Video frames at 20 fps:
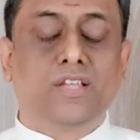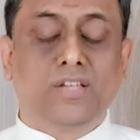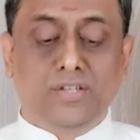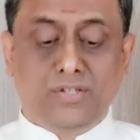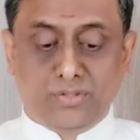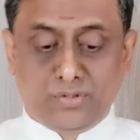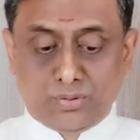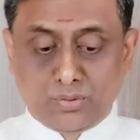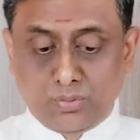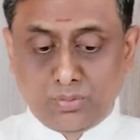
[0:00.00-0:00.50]

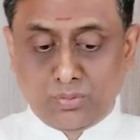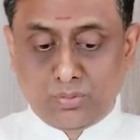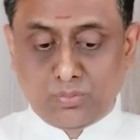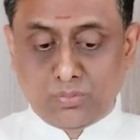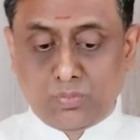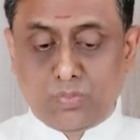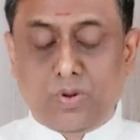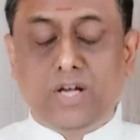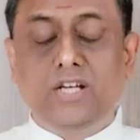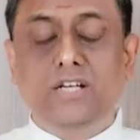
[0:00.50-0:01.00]
So
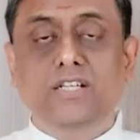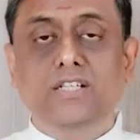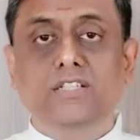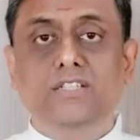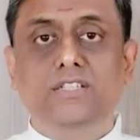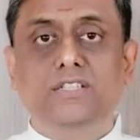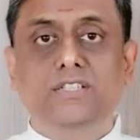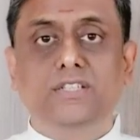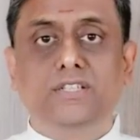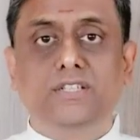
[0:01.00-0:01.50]
one
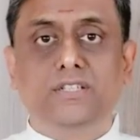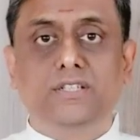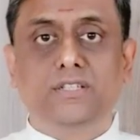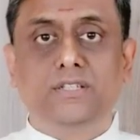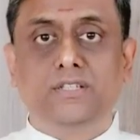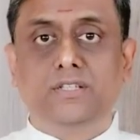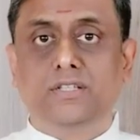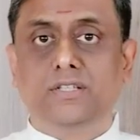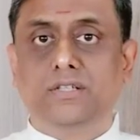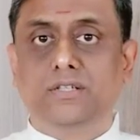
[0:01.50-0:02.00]
is
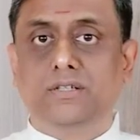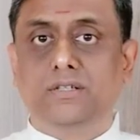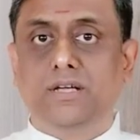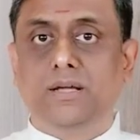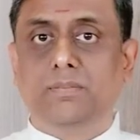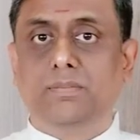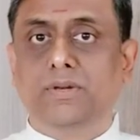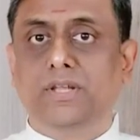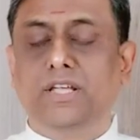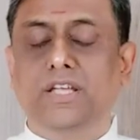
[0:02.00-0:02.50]
the
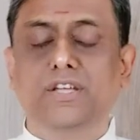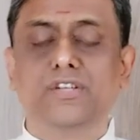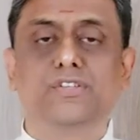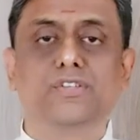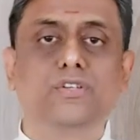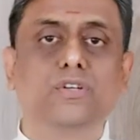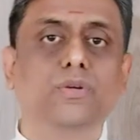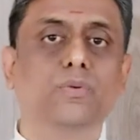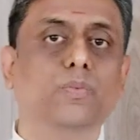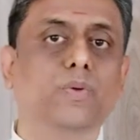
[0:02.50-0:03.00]

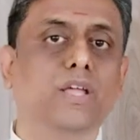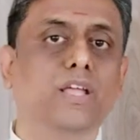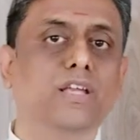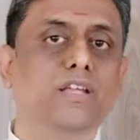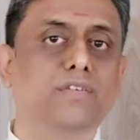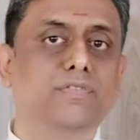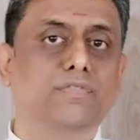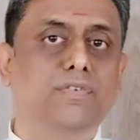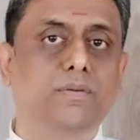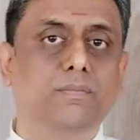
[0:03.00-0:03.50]
application will
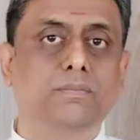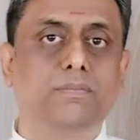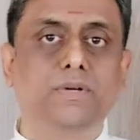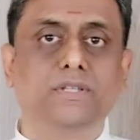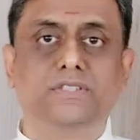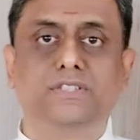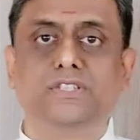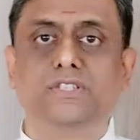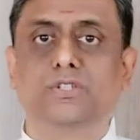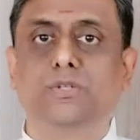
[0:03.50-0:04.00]
vary from
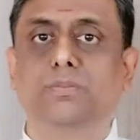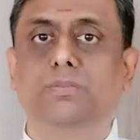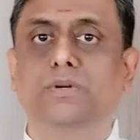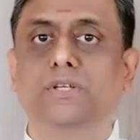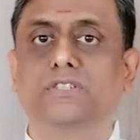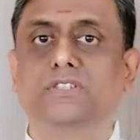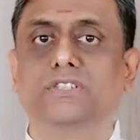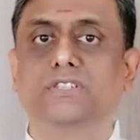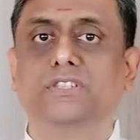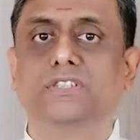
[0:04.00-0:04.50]
person to
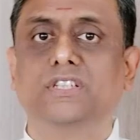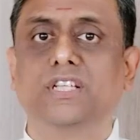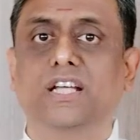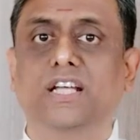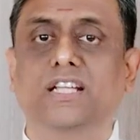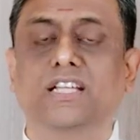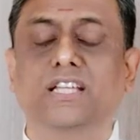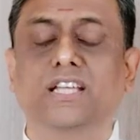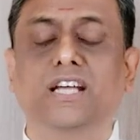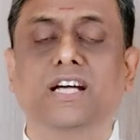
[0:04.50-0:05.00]
person,
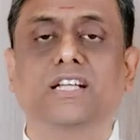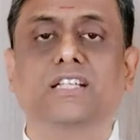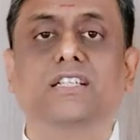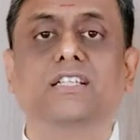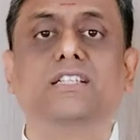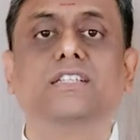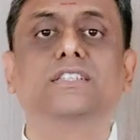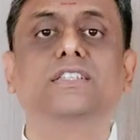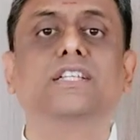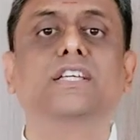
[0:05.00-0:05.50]
and the
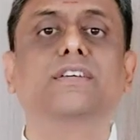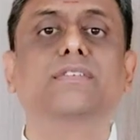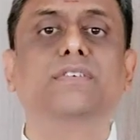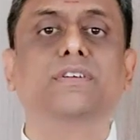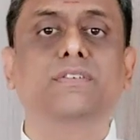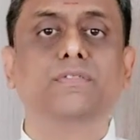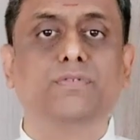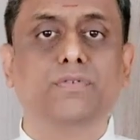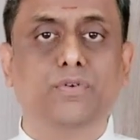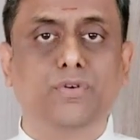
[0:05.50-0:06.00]
other is
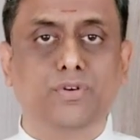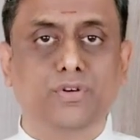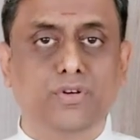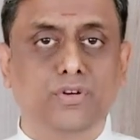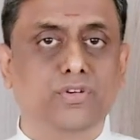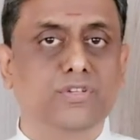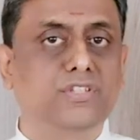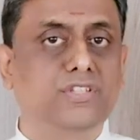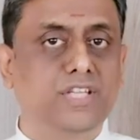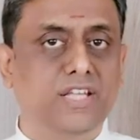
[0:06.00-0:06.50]
even for
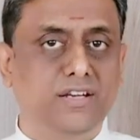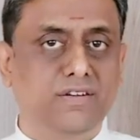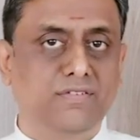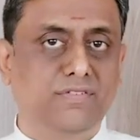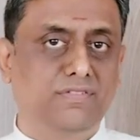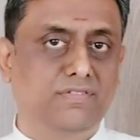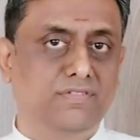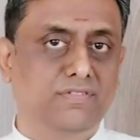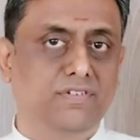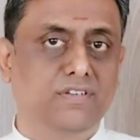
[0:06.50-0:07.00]

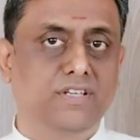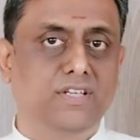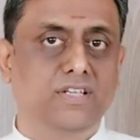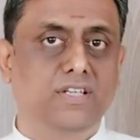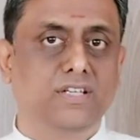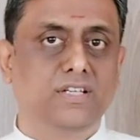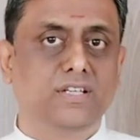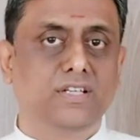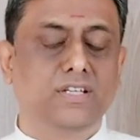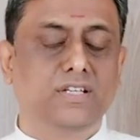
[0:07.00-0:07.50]
yourself.
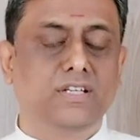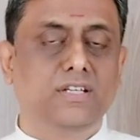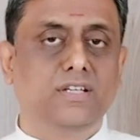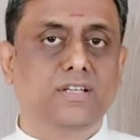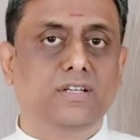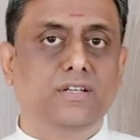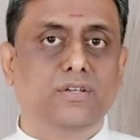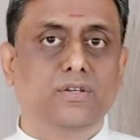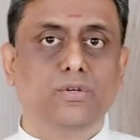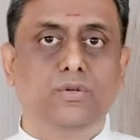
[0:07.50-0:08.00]

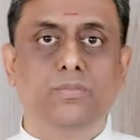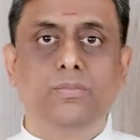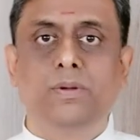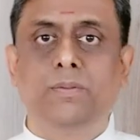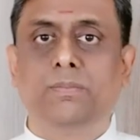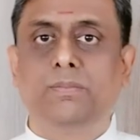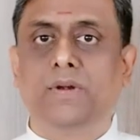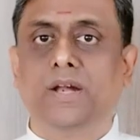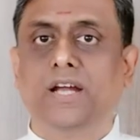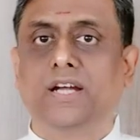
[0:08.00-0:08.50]
You may
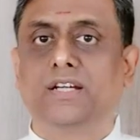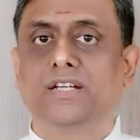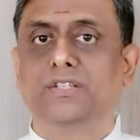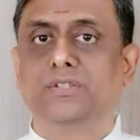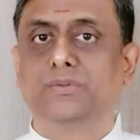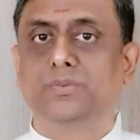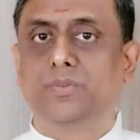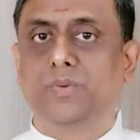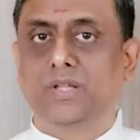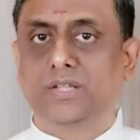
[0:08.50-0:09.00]

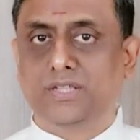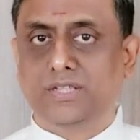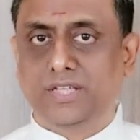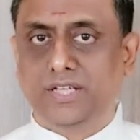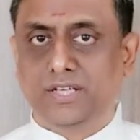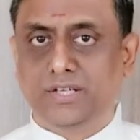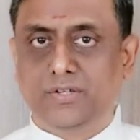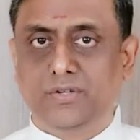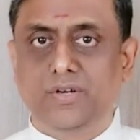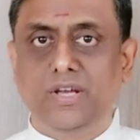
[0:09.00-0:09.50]
practice one
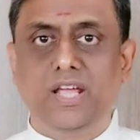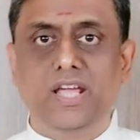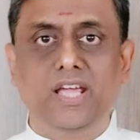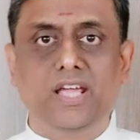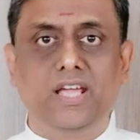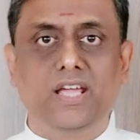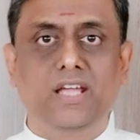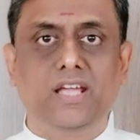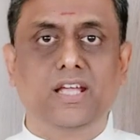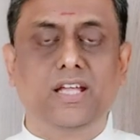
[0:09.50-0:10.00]
thing
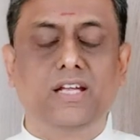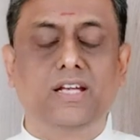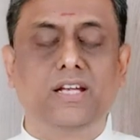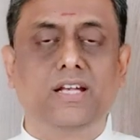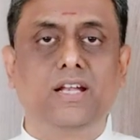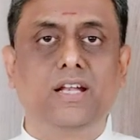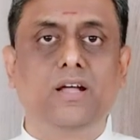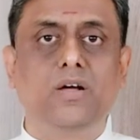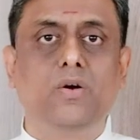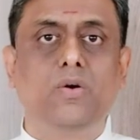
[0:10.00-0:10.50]
today.
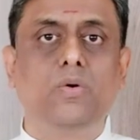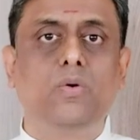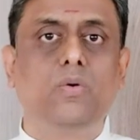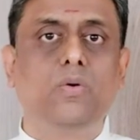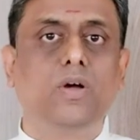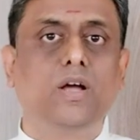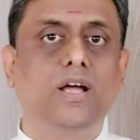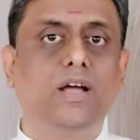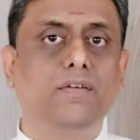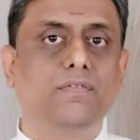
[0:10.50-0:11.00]

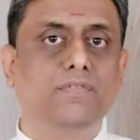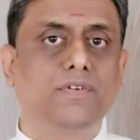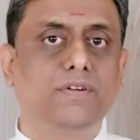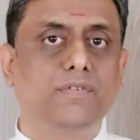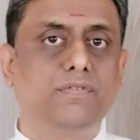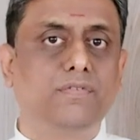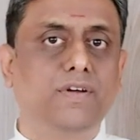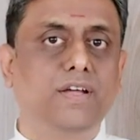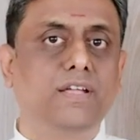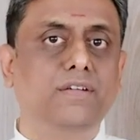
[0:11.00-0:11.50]
Now, after
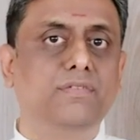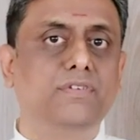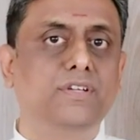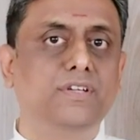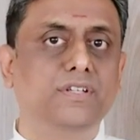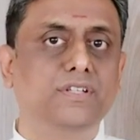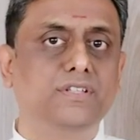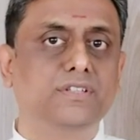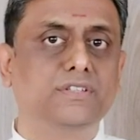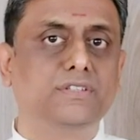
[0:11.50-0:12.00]
5
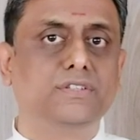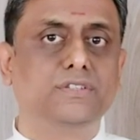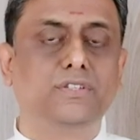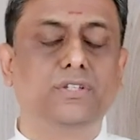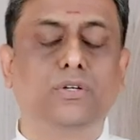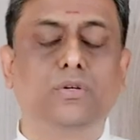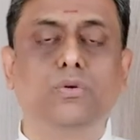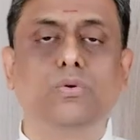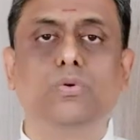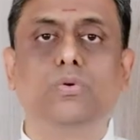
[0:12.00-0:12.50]
years,
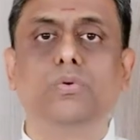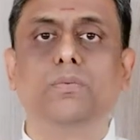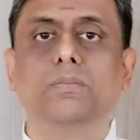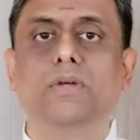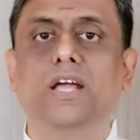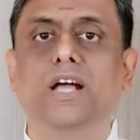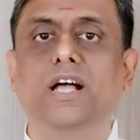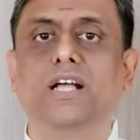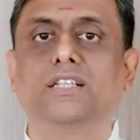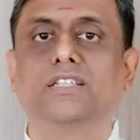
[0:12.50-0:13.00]
your guru
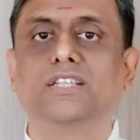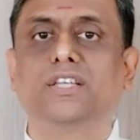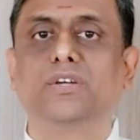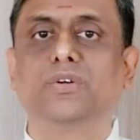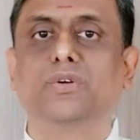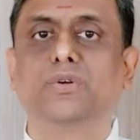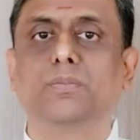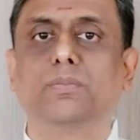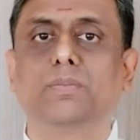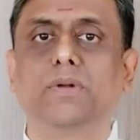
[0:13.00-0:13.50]
may ask
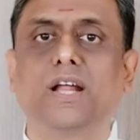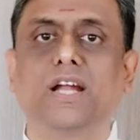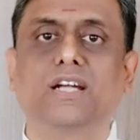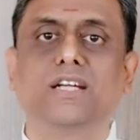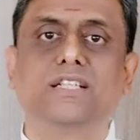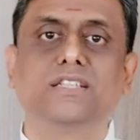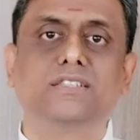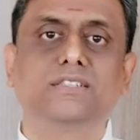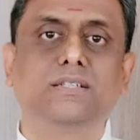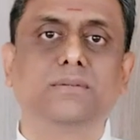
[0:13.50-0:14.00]
you to
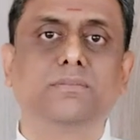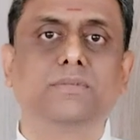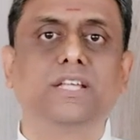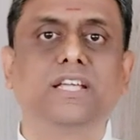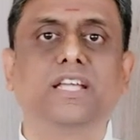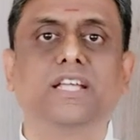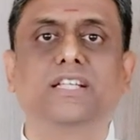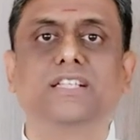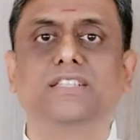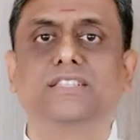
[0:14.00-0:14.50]
practice
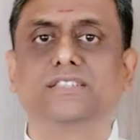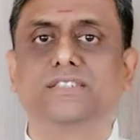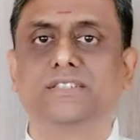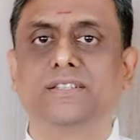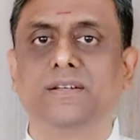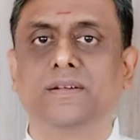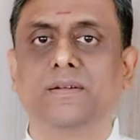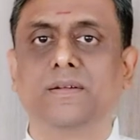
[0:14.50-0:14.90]
something else.